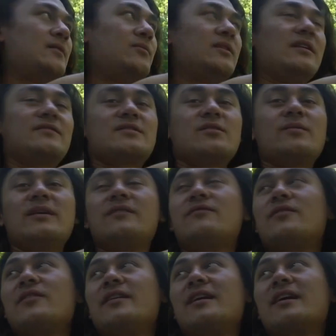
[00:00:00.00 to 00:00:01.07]
You have to wait
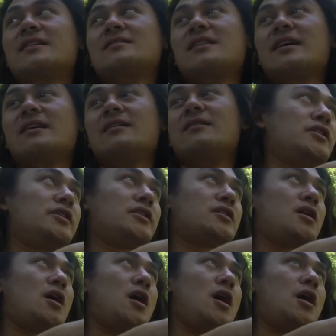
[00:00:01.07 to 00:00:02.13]
for the next like...
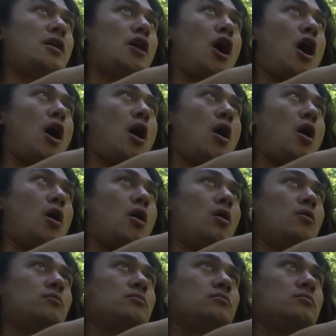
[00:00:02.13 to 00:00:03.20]
And then we have to do one more
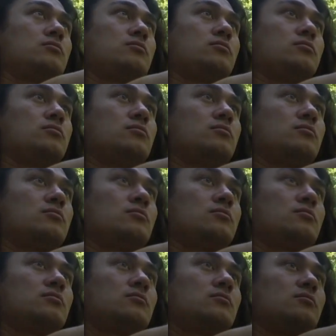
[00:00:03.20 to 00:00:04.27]
New York trip
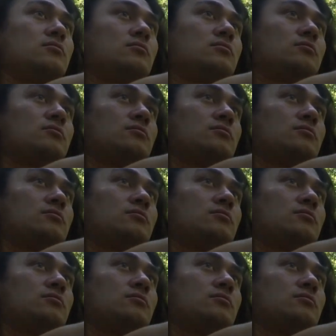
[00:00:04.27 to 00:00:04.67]
in the winter